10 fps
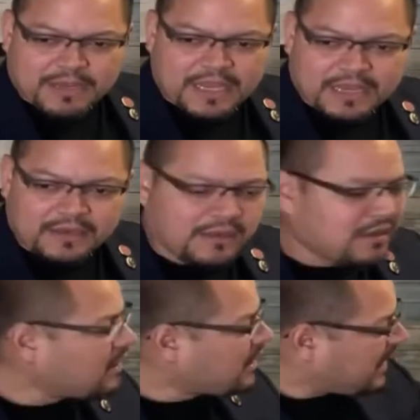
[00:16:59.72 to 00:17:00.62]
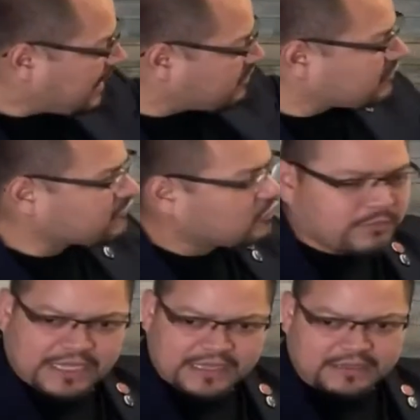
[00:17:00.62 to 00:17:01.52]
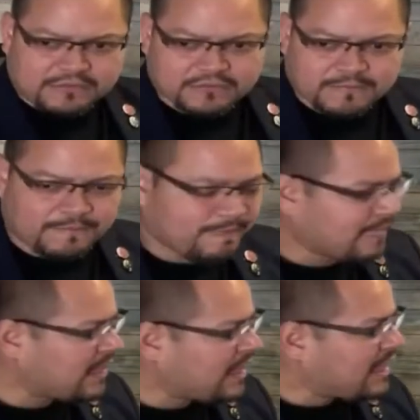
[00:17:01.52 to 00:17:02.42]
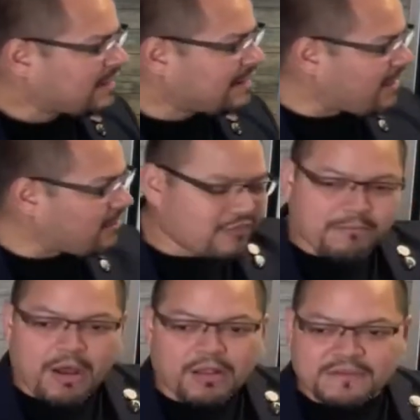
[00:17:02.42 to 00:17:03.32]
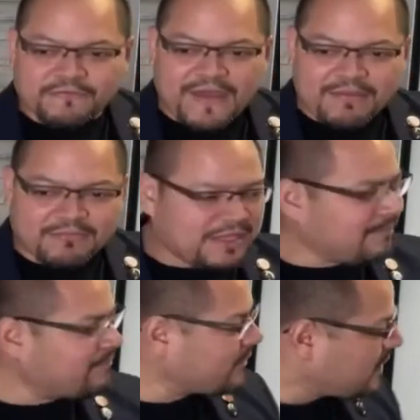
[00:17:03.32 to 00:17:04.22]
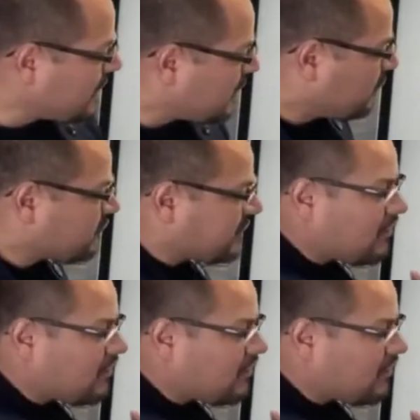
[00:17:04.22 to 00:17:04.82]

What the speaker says: in, and there's too many leaks. Now, the multifamily, you still